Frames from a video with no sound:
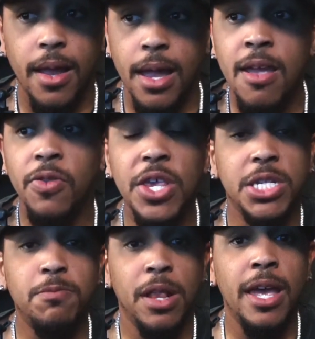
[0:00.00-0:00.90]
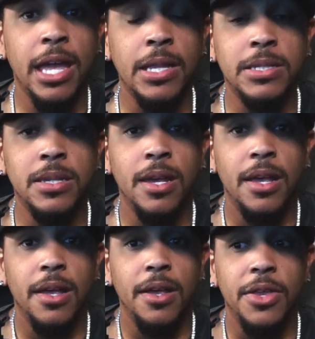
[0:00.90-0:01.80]
in these planes,
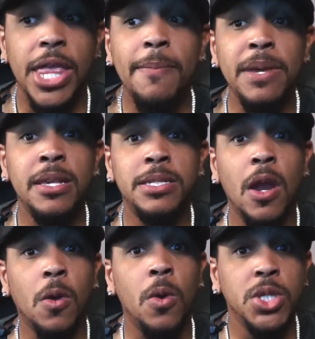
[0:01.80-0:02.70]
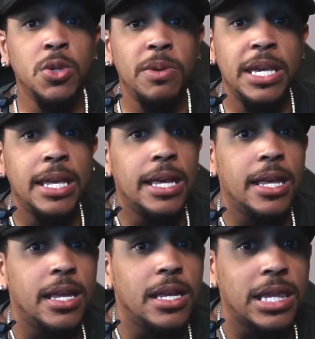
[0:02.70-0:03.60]
that means there are going to be
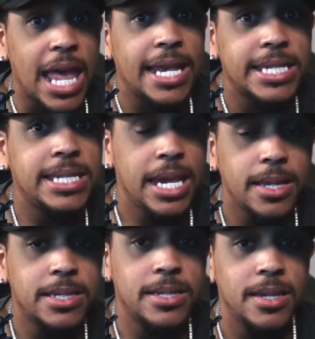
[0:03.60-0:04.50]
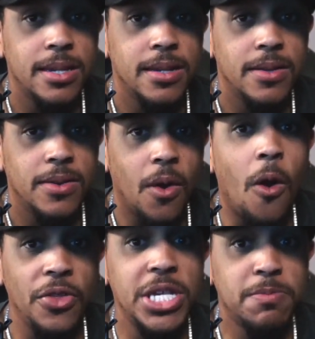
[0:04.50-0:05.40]
less seats
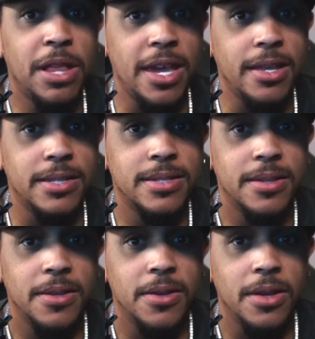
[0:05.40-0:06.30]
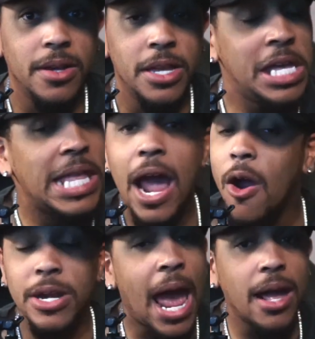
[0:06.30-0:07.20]
on these planes, and they
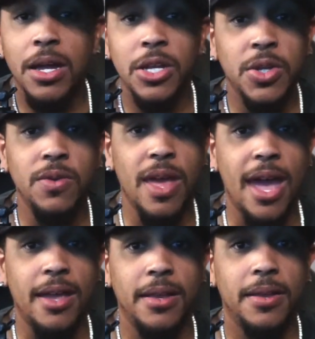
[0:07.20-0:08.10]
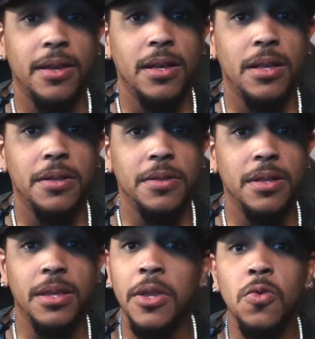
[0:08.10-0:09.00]
are not gonna do that.
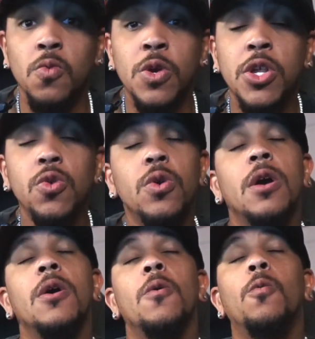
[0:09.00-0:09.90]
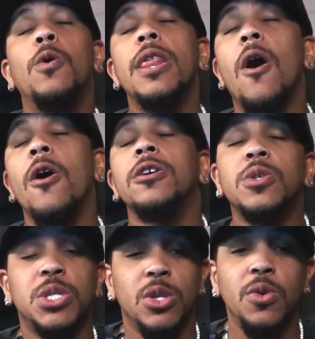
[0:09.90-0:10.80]
Like, what do you what are your
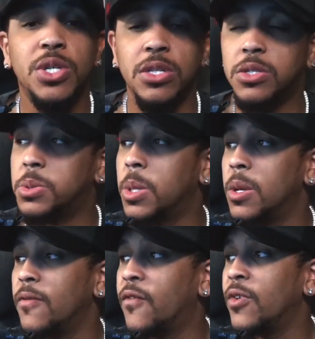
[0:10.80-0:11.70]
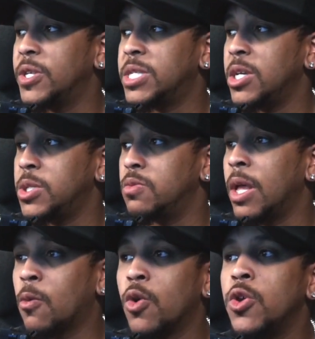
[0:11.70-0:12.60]
solutions for for this issue? Like,
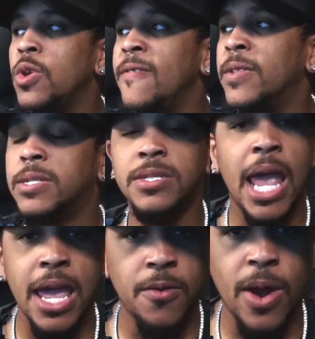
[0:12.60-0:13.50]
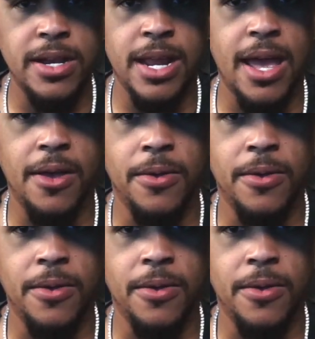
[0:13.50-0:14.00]
what are you even saying right now?